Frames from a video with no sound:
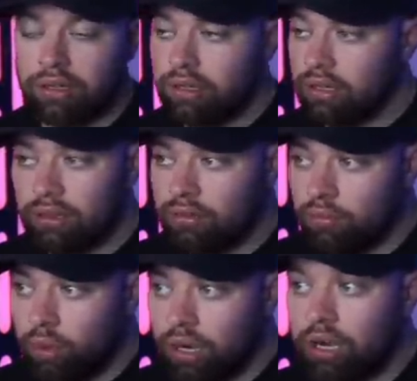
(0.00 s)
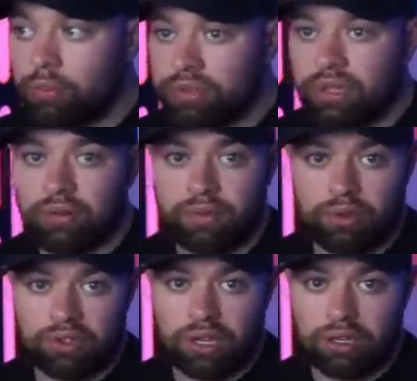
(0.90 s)
it 100%
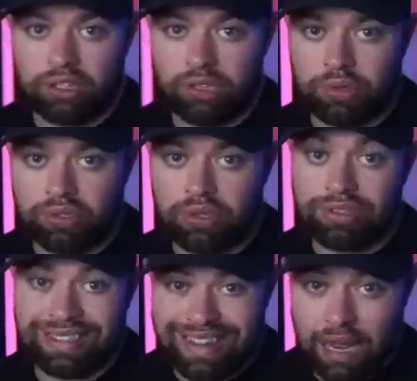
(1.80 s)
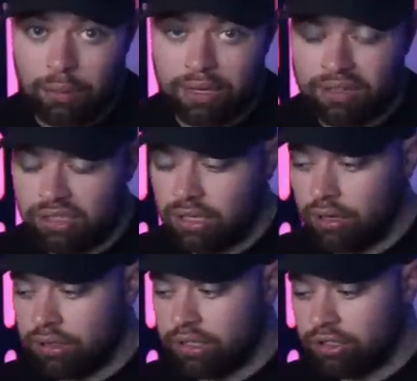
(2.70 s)
feels like she was stabbed as a
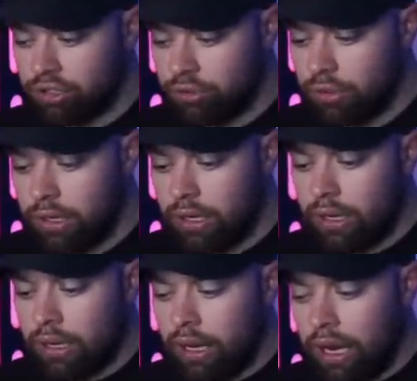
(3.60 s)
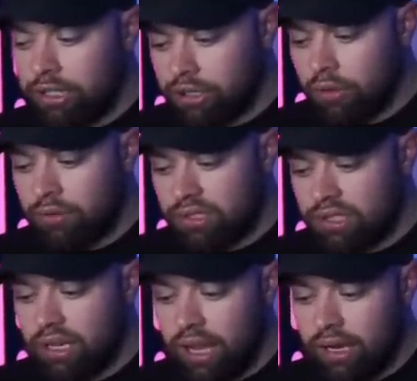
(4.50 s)
youngling too. I don't
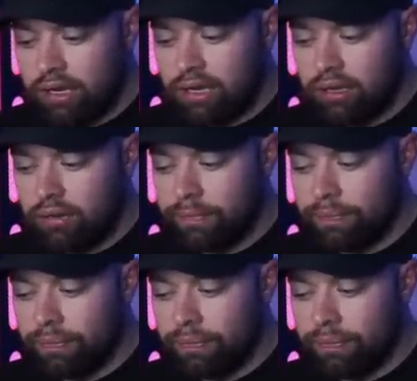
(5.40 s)
see Anakin